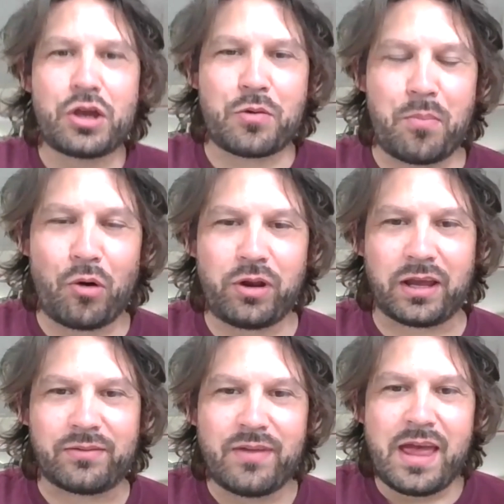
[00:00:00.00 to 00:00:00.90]
Good
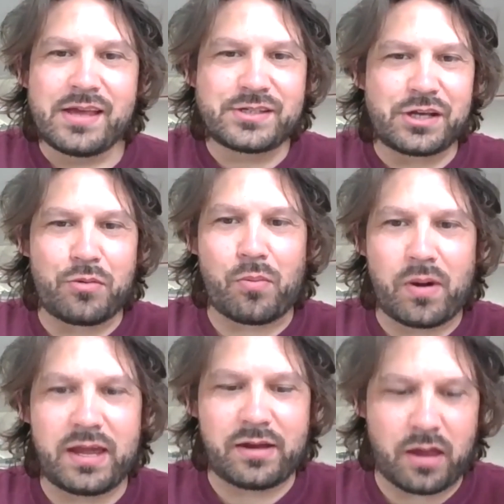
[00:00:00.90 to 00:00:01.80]
morning. So
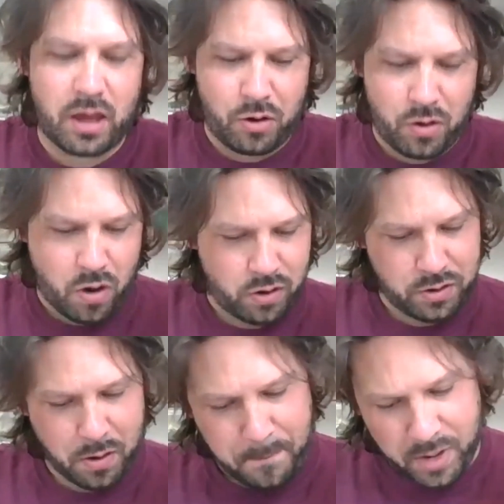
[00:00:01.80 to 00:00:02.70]
we are
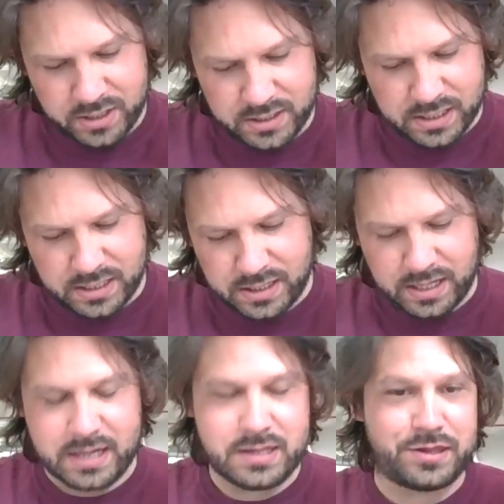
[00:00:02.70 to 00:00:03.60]
on Monday
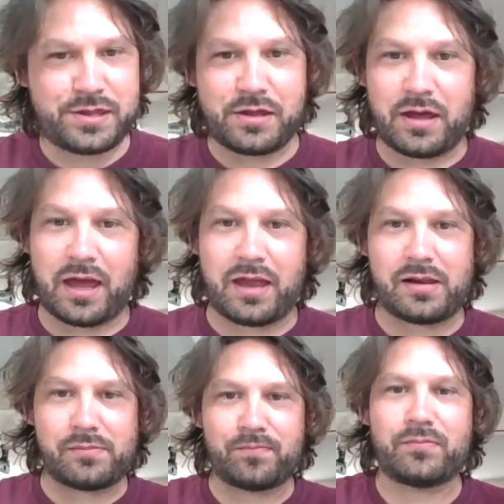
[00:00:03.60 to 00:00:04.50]
the 8th
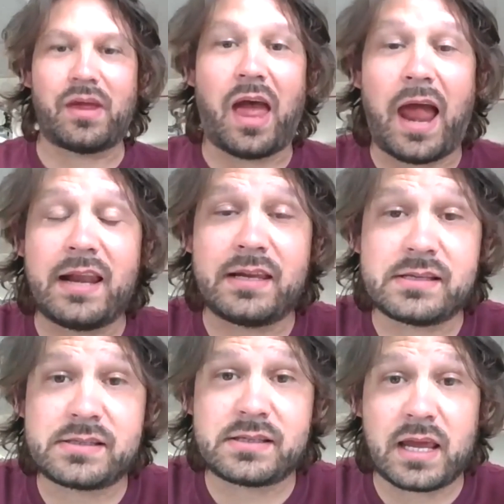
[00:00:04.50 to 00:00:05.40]
and
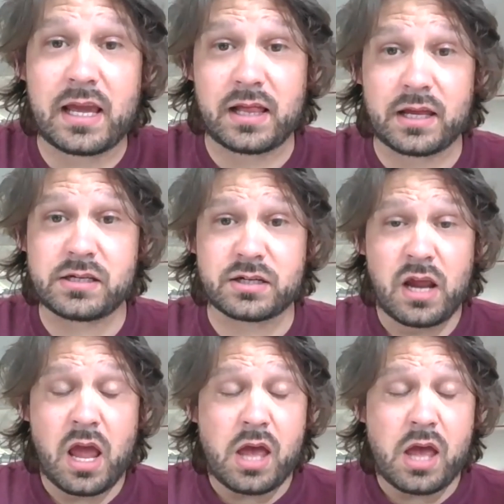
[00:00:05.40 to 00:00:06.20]
it's English.